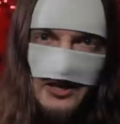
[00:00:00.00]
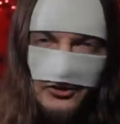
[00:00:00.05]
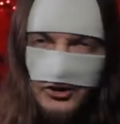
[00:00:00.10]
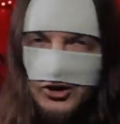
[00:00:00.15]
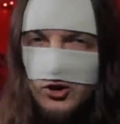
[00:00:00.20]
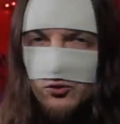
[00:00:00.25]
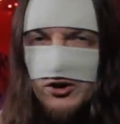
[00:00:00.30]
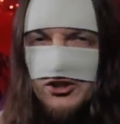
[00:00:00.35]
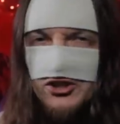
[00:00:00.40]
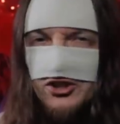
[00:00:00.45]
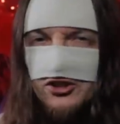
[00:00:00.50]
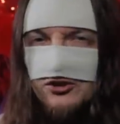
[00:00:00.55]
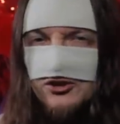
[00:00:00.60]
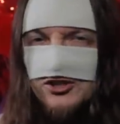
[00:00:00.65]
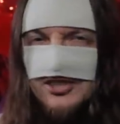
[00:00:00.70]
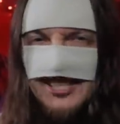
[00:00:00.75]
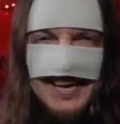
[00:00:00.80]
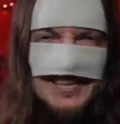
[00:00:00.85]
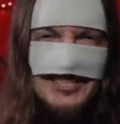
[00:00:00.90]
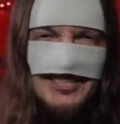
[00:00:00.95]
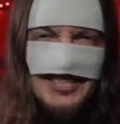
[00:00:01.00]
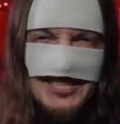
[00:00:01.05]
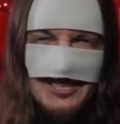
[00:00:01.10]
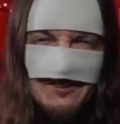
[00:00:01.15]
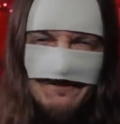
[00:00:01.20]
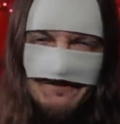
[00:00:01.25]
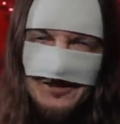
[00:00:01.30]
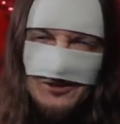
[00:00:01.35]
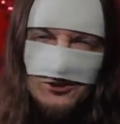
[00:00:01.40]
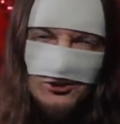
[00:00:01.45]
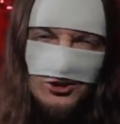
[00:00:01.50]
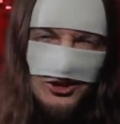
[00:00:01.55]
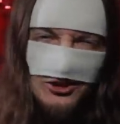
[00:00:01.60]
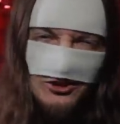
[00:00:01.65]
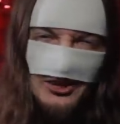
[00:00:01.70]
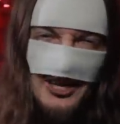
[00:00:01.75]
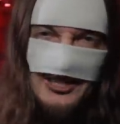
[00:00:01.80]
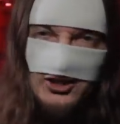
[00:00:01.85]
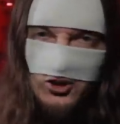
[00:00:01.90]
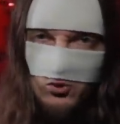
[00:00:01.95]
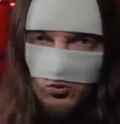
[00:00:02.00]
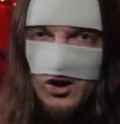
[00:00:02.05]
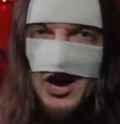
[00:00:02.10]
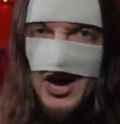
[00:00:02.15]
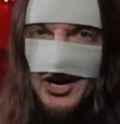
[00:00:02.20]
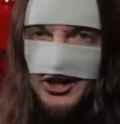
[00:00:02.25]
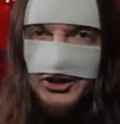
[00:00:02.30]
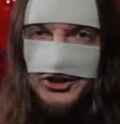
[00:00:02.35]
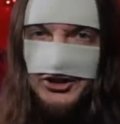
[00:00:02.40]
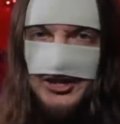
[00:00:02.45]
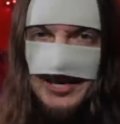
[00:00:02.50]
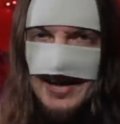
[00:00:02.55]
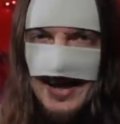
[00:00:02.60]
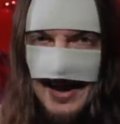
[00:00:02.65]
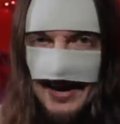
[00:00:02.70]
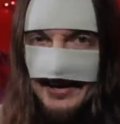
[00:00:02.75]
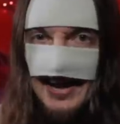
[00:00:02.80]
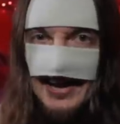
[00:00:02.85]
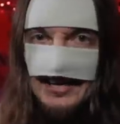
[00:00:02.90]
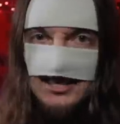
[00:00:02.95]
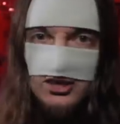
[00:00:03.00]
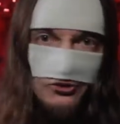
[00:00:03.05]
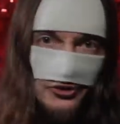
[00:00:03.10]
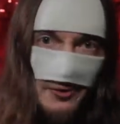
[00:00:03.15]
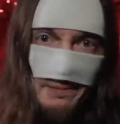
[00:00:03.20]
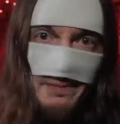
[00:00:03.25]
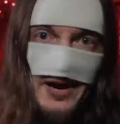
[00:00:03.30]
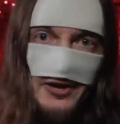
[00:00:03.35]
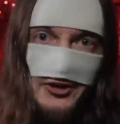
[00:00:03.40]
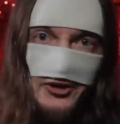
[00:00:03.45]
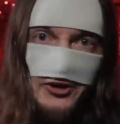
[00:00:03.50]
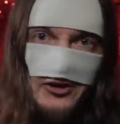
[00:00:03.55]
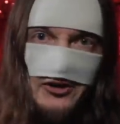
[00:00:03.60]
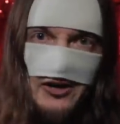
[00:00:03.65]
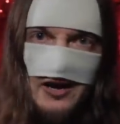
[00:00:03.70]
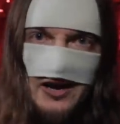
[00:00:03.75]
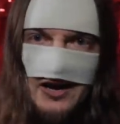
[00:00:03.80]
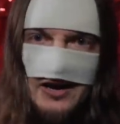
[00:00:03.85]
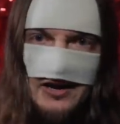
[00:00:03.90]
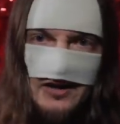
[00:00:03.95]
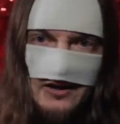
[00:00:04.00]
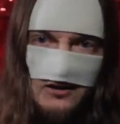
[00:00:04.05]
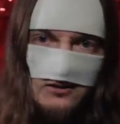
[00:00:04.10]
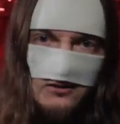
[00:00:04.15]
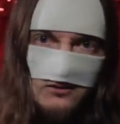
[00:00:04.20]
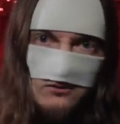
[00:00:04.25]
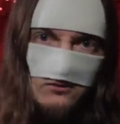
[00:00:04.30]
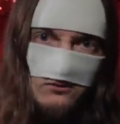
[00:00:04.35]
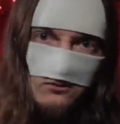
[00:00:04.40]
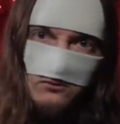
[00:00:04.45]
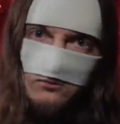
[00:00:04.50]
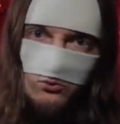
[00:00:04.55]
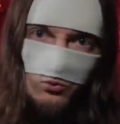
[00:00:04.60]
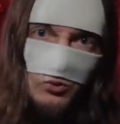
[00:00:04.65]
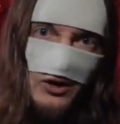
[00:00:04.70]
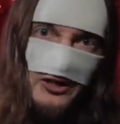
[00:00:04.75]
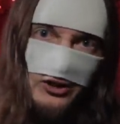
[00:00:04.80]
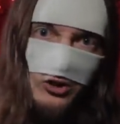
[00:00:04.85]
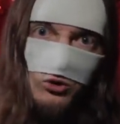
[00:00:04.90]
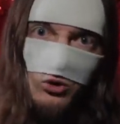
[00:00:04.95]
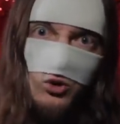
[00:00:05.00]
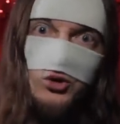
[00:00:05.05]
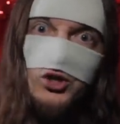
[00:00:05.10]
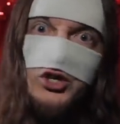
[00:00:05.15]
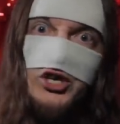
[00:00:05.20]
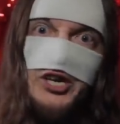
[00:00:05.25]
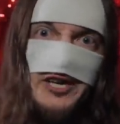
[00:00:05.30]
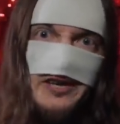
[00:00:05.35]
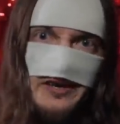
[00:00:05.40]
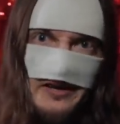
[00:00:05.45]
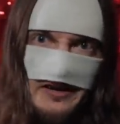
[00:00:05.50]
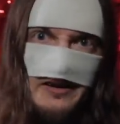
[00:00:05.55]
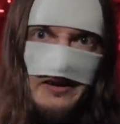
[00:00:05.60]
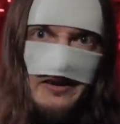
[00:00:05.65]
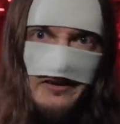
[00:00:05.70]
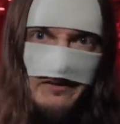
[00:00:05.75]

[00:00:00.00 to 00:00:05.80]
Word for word: The original's ending feels less rushed and has the better resolution.